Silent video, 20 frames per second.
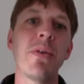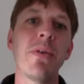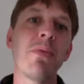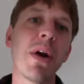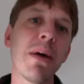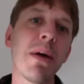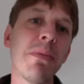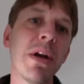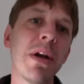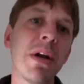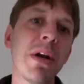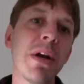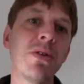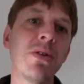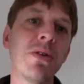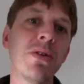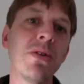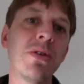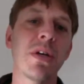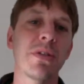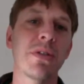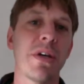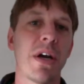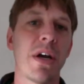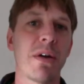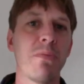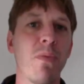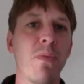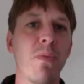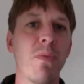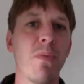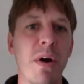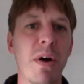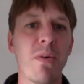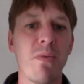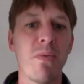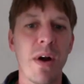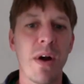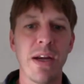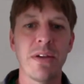And then what I'm going to do is I'll talk more
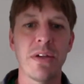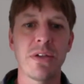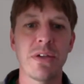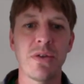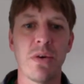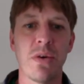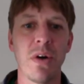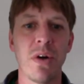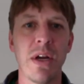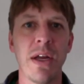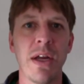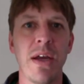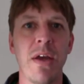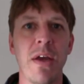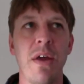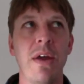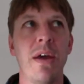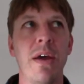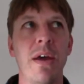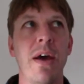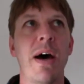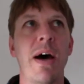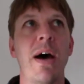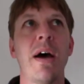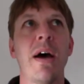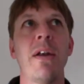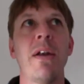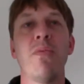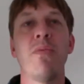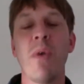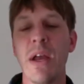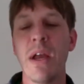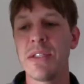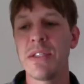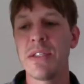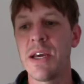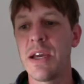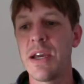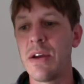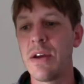about regulatory on
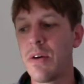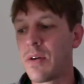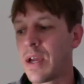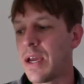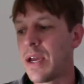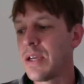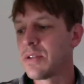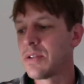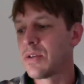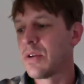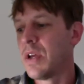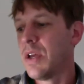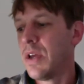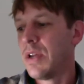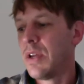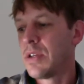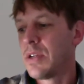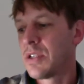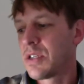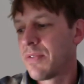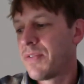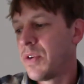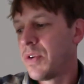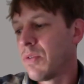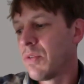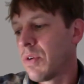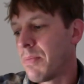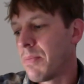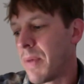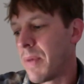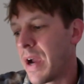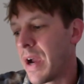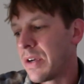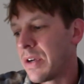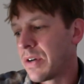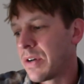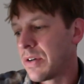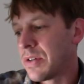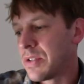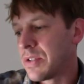Wednesday. Okay, so just a few
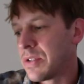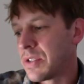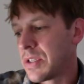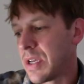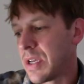reminders.